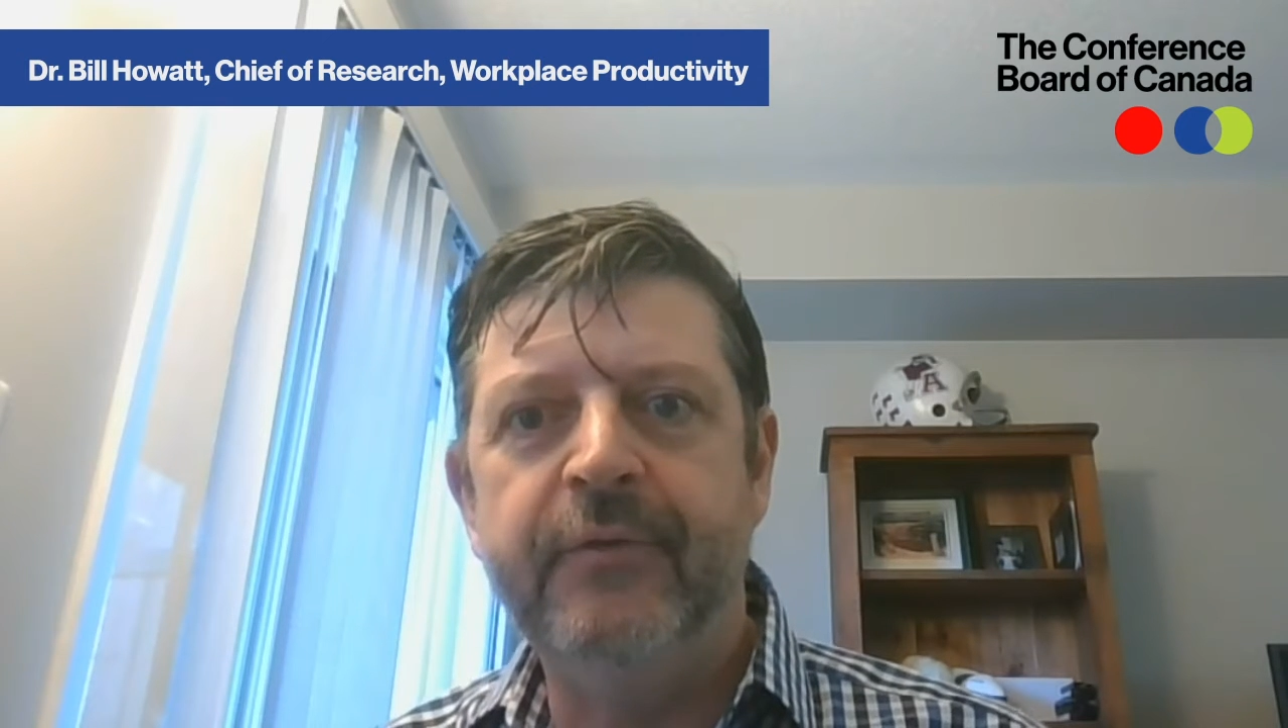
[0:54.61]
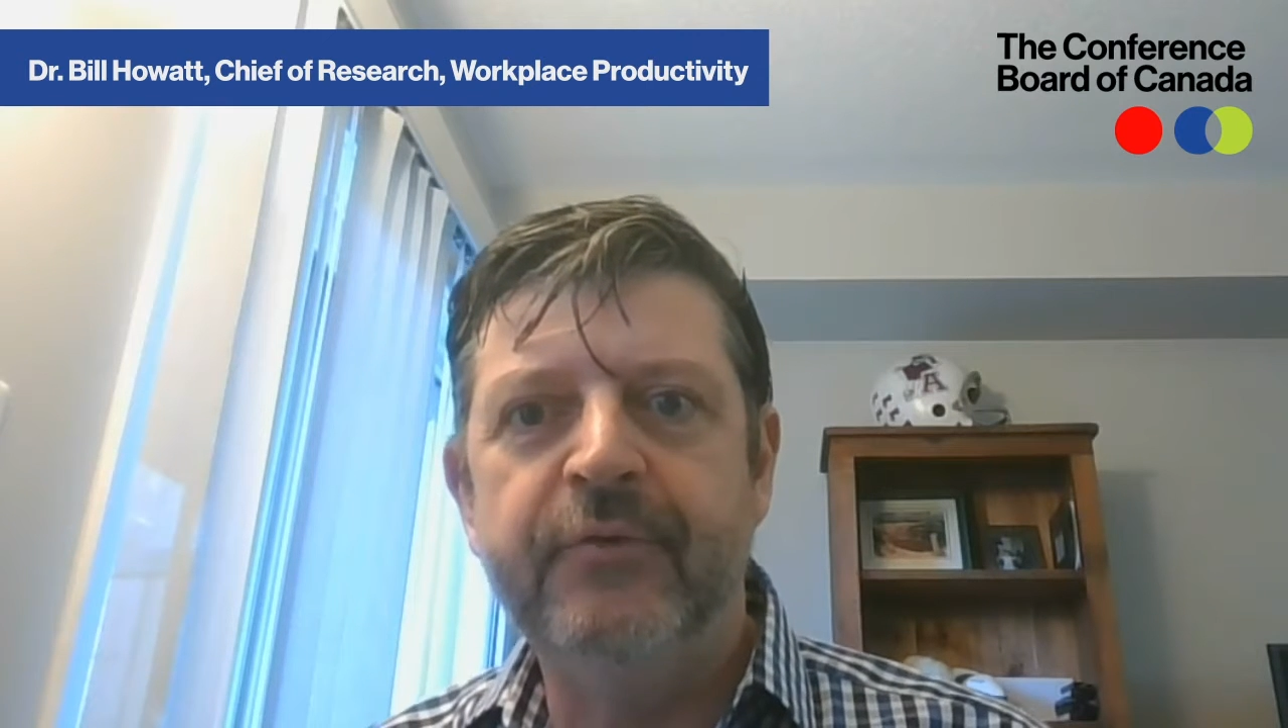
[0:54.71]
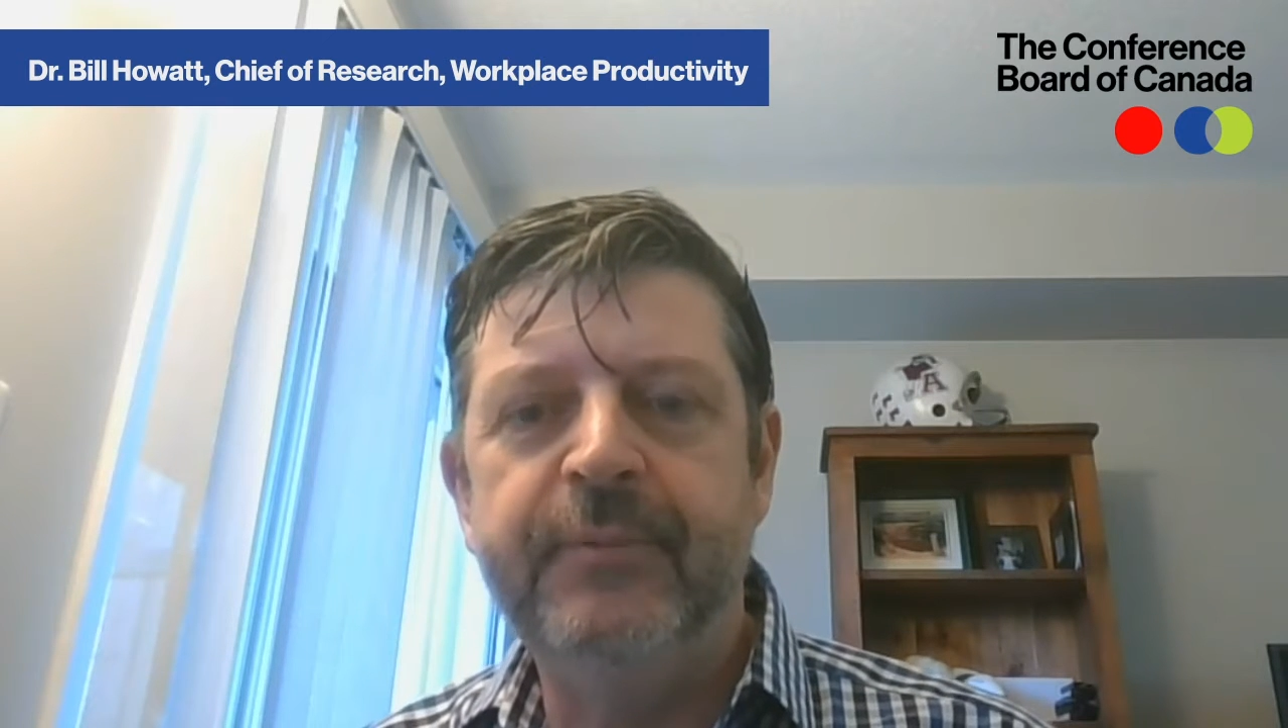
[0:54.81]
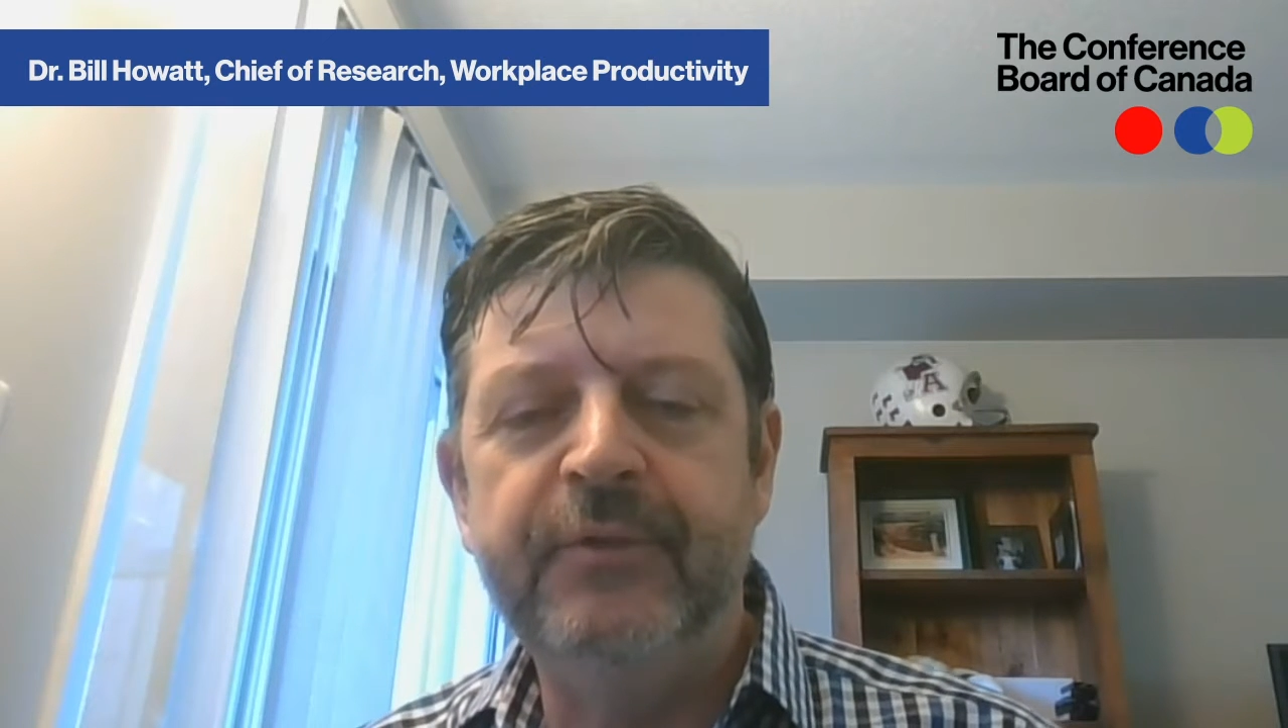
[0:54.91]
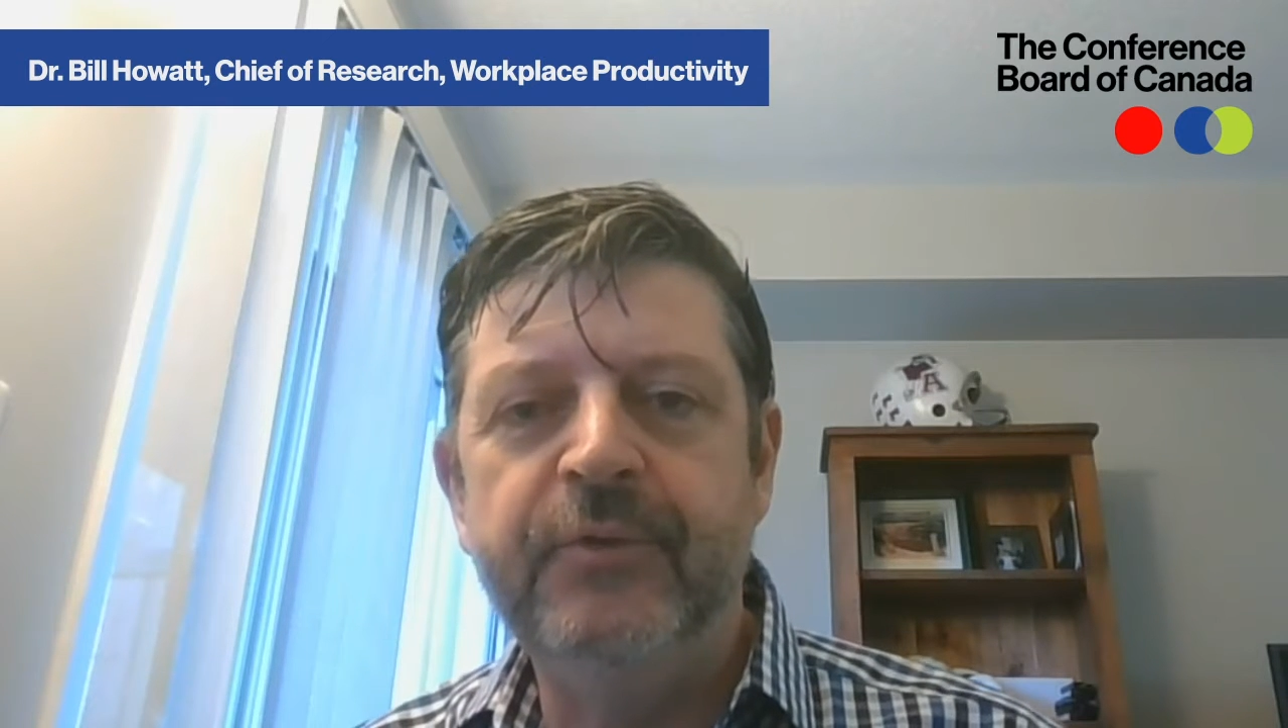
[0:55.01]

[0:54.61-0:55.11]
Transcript: there's been